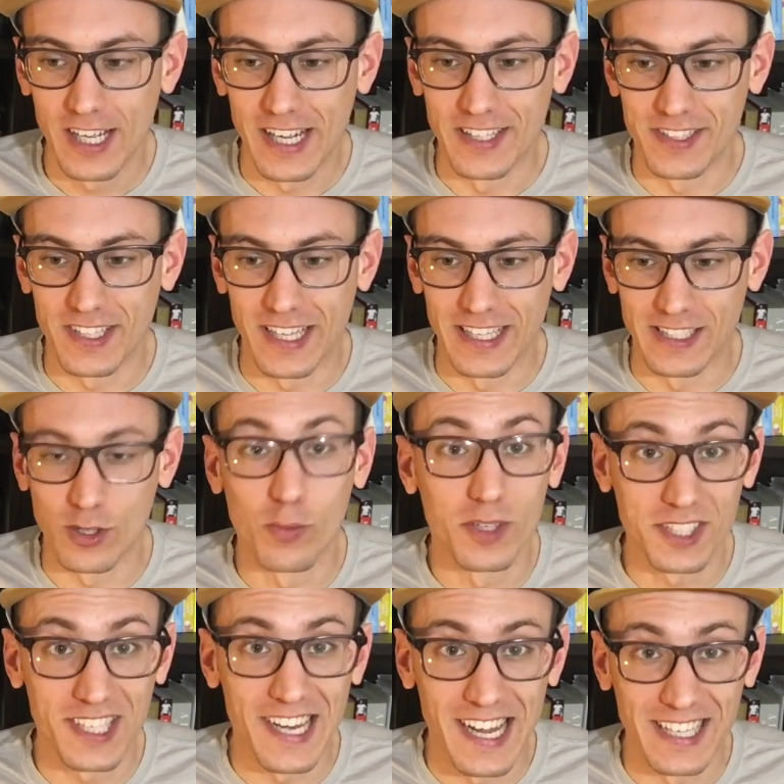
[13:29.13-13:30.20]
it's, it's
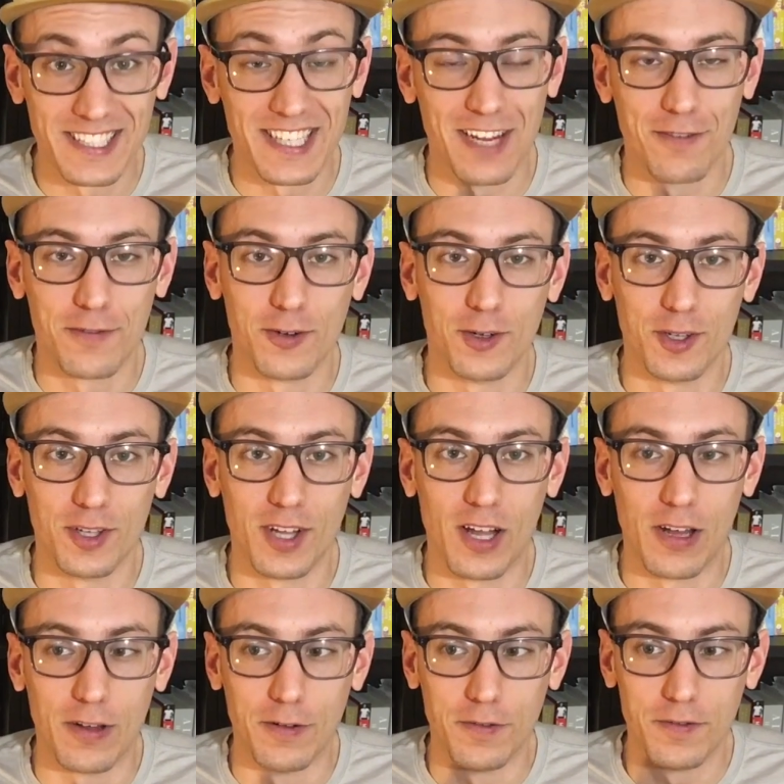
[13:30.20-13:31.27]
almost an essay full
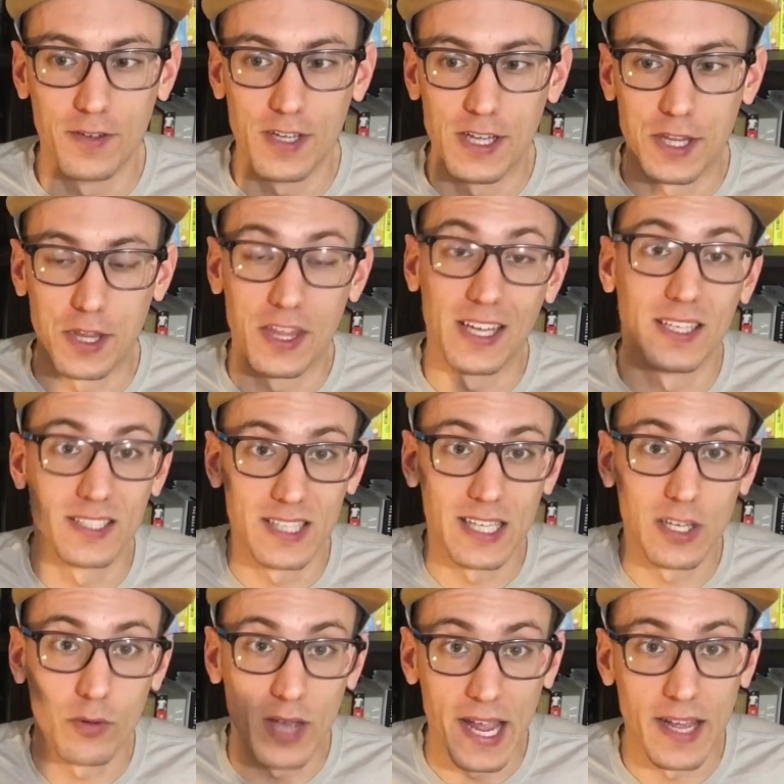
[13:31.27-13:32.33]
of the things
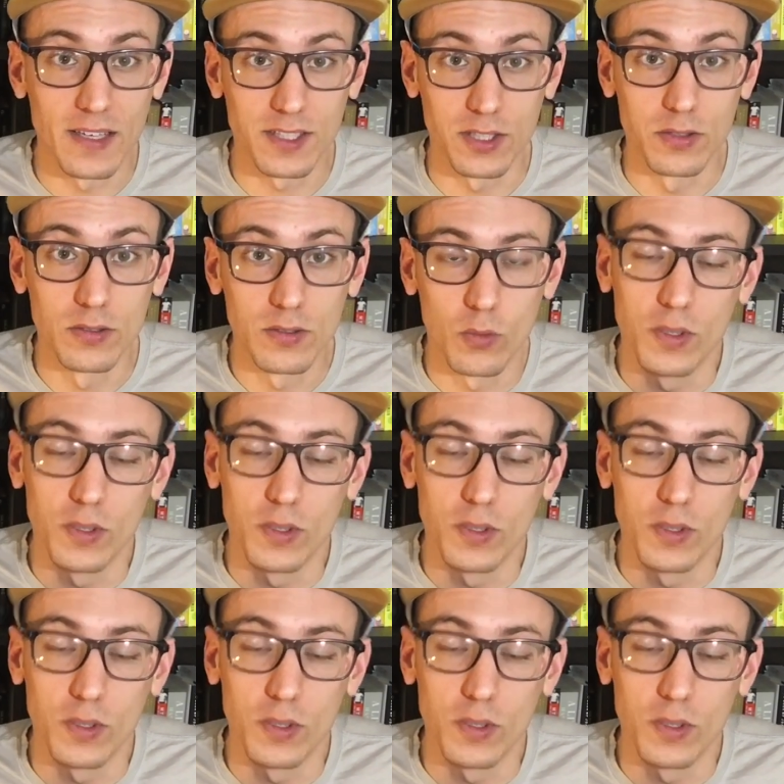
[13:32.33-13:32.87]
that you can't do.